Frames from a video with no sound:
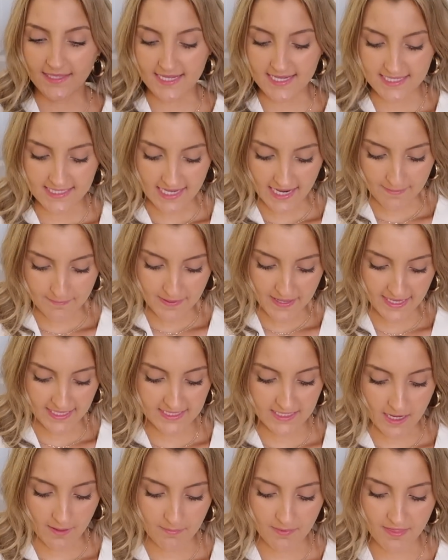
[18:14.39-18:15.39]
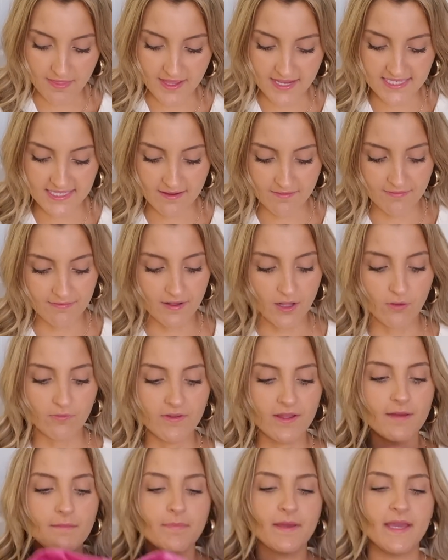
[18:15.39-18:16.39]
least, I picked up this
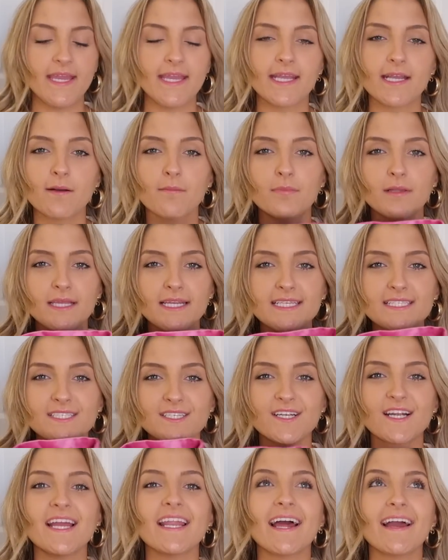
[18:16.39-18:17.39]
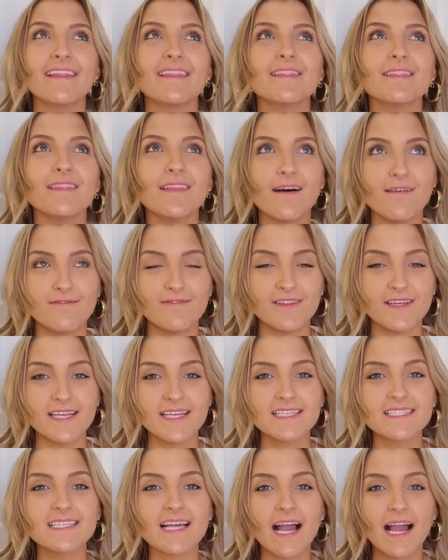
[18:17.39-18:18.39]
velvet pink blazer, and I love
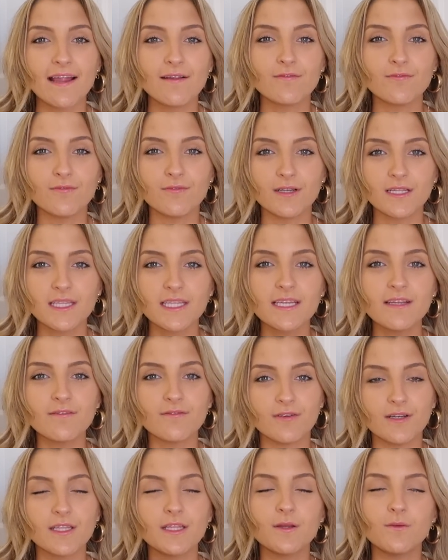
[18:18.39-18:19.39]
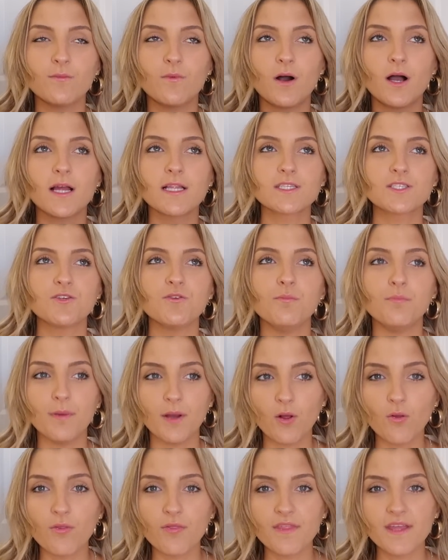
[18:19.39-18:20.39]
this. I really, really want to
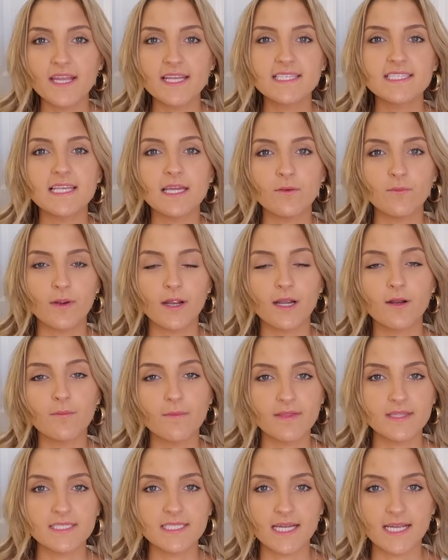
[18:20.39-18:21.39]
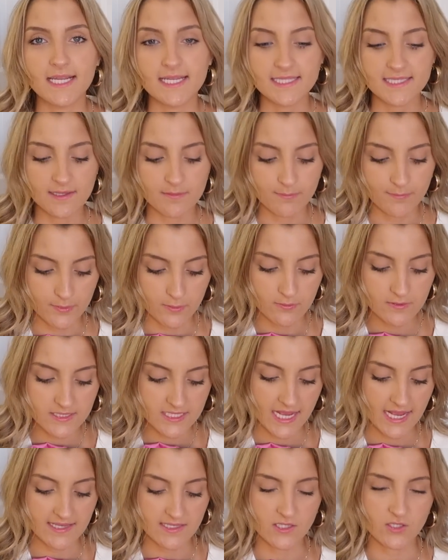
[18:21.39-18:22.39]
belt this and wear it with tights and boots
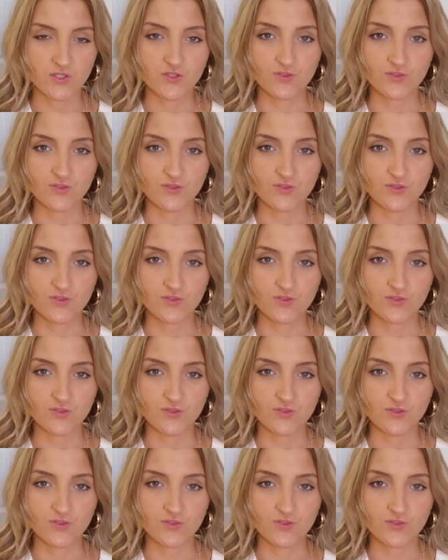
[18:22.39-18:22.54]
as a